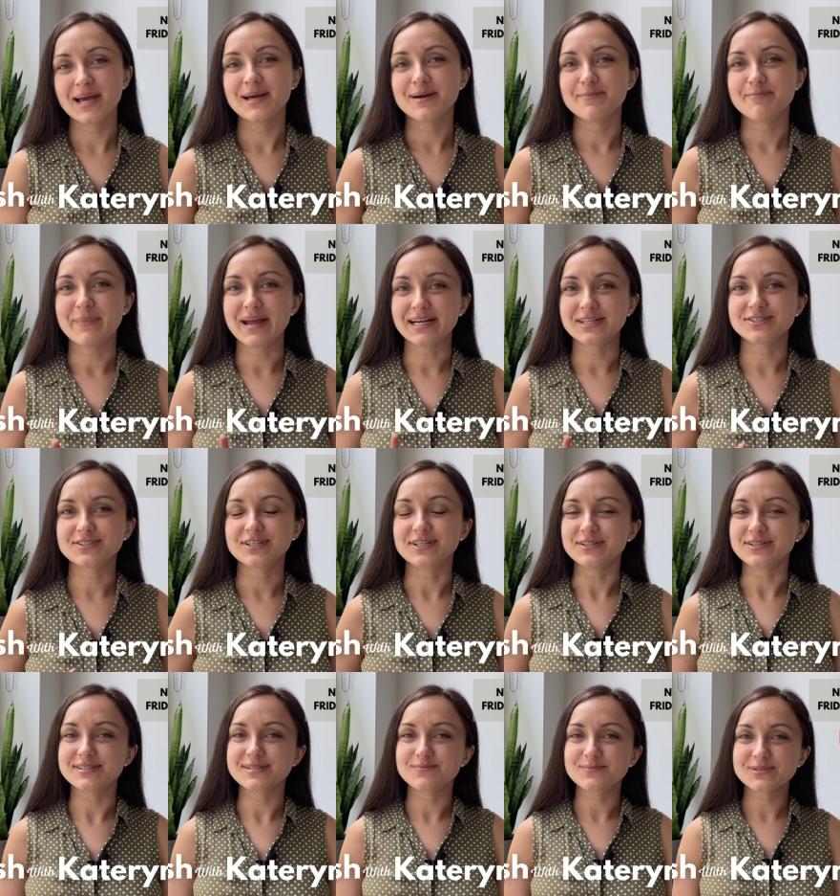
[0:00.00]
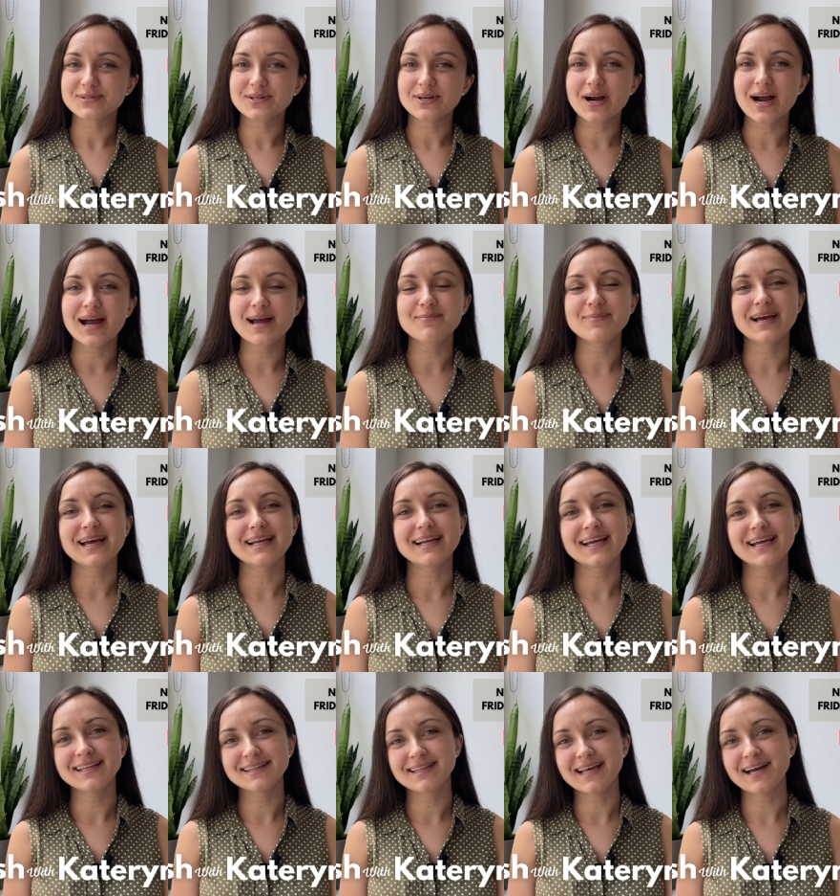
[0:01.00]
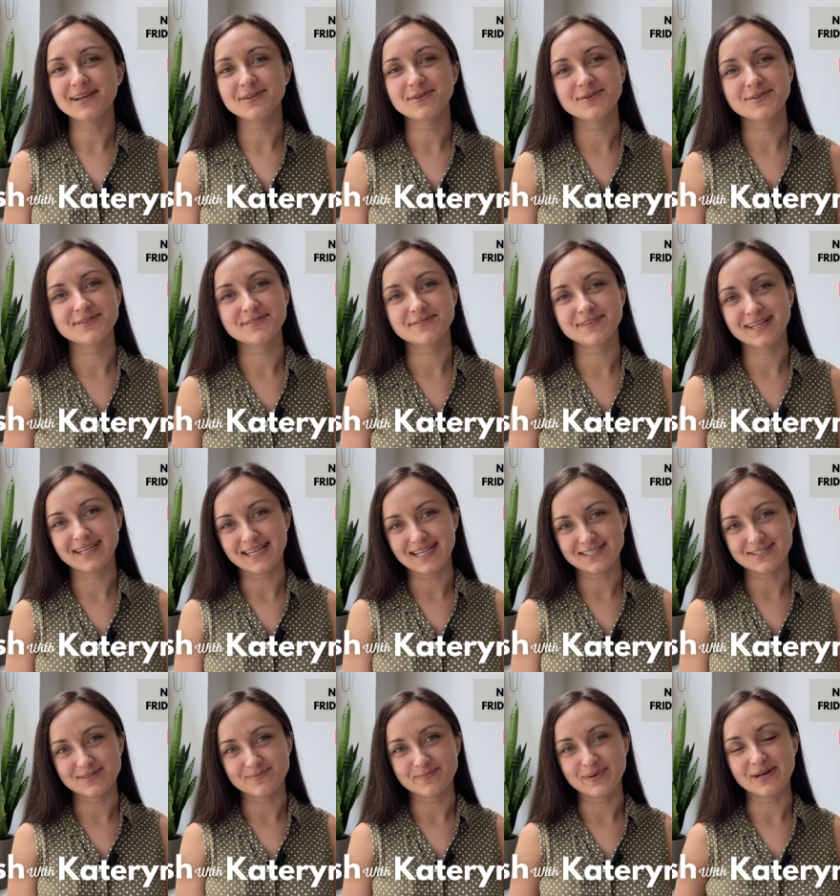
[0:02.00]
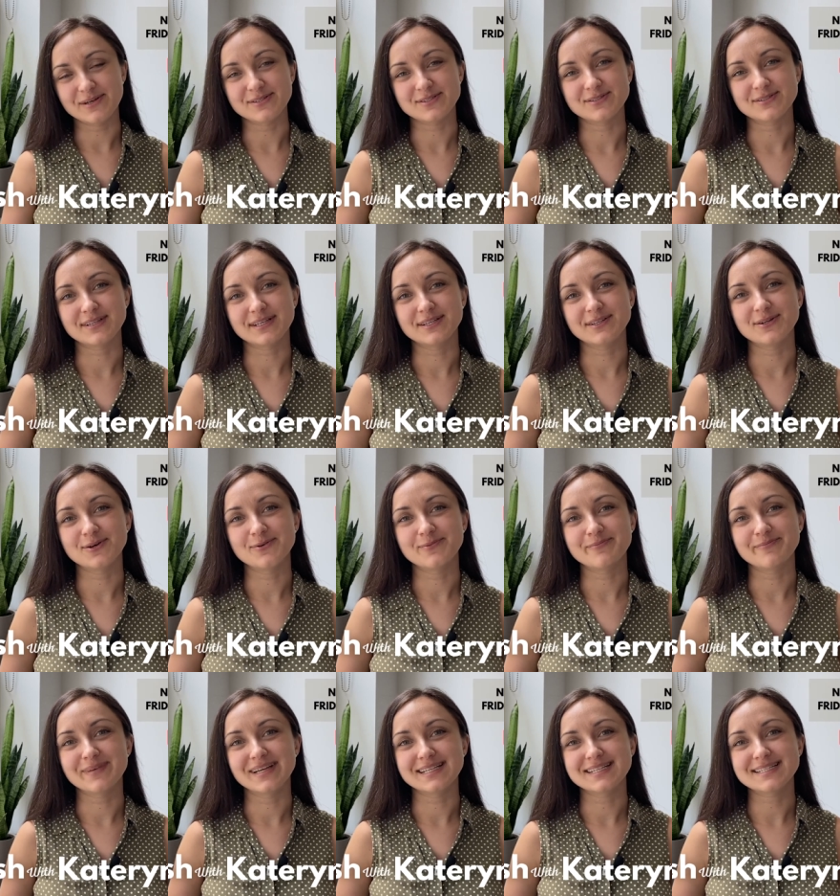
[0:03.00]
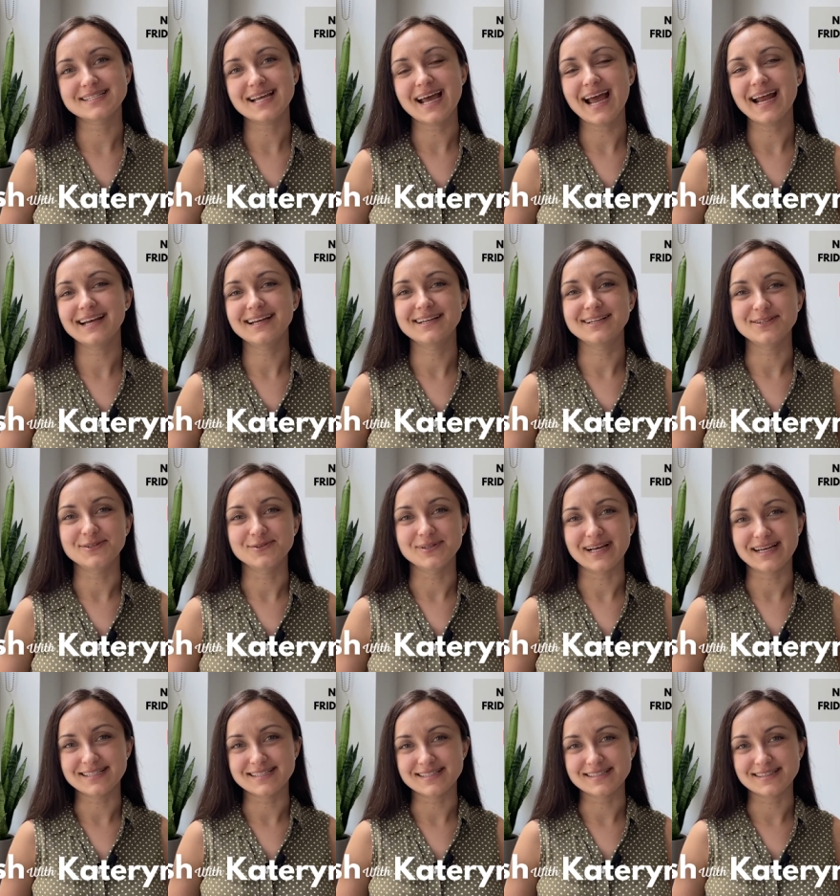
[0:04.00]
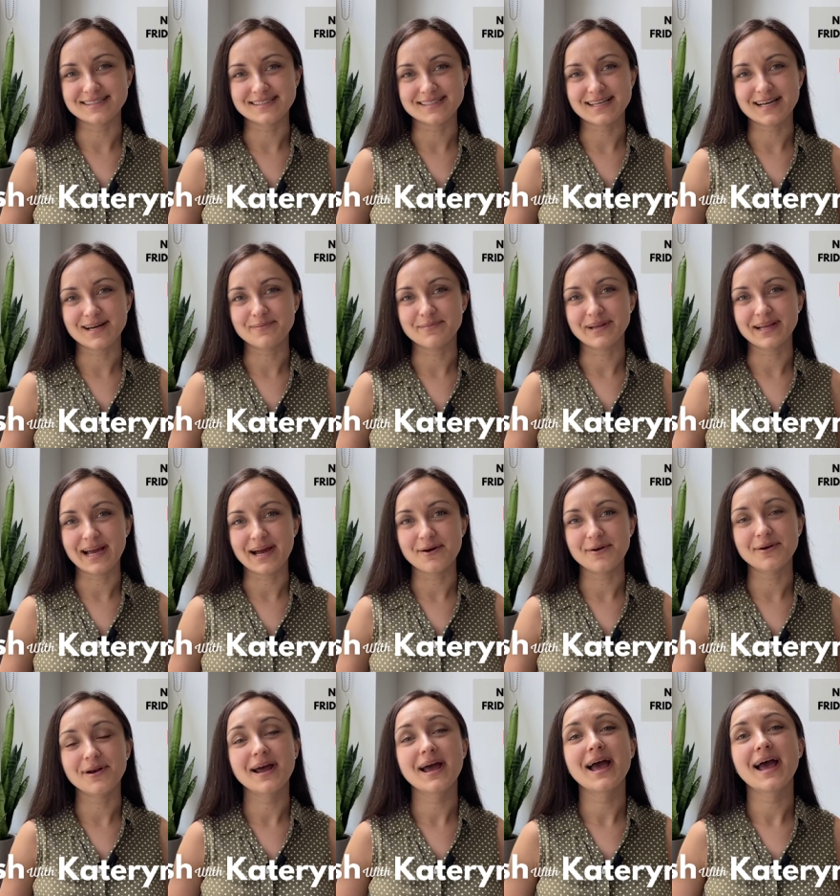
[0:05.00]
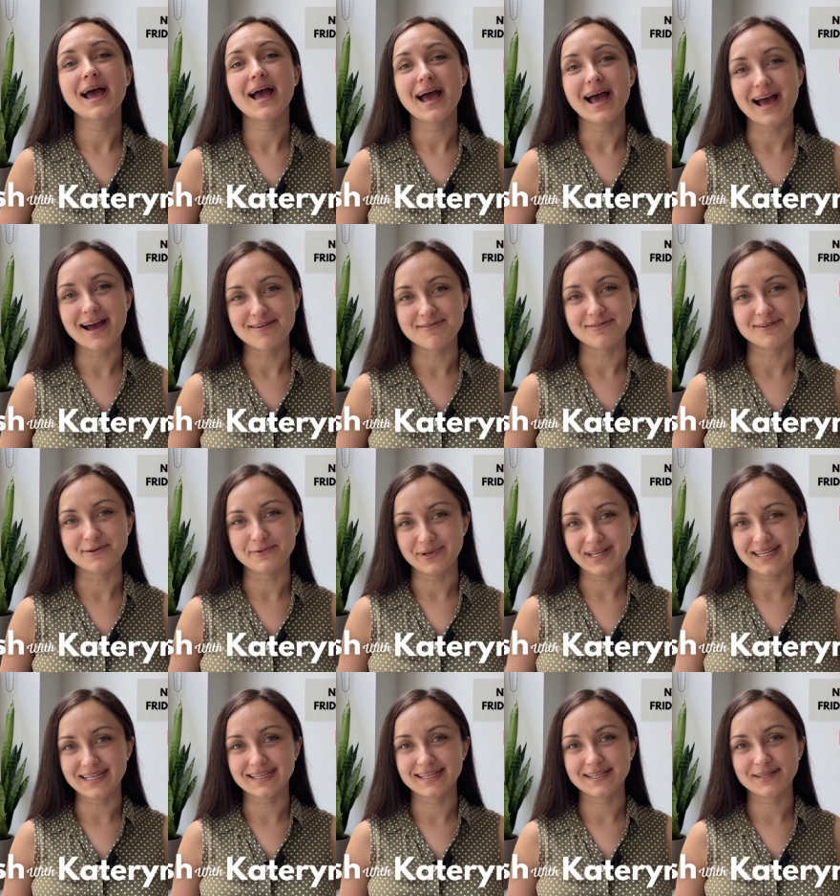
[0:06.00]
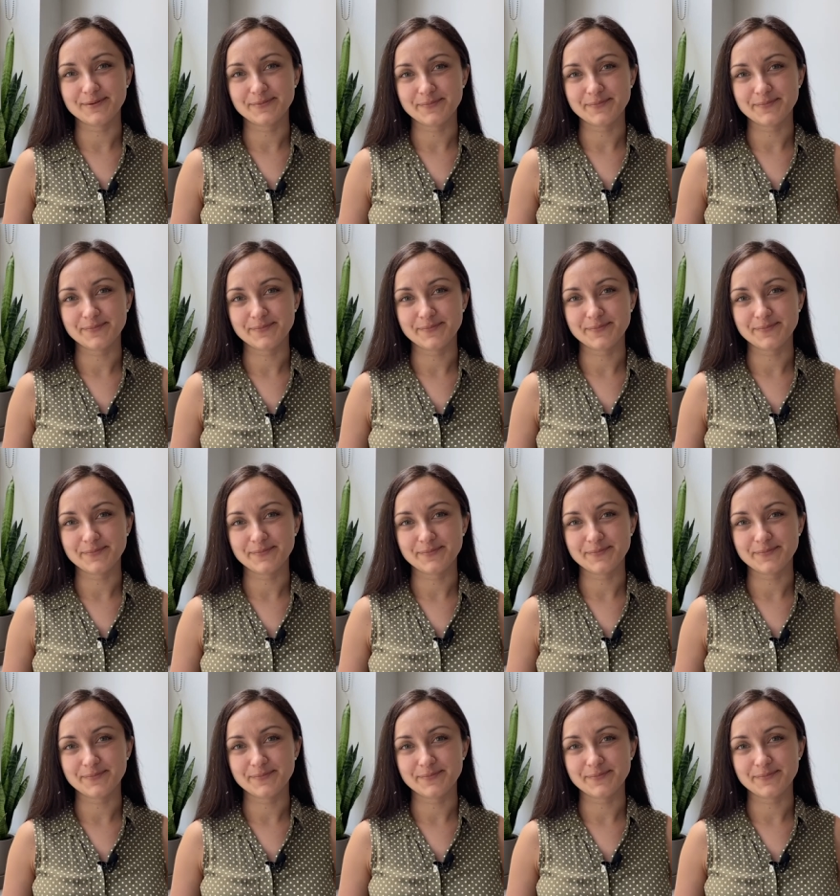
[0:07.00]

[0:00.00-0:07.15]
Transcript: Make sure you subscribe and hit that notification bell so that you don't miss any new lessons coming out every week.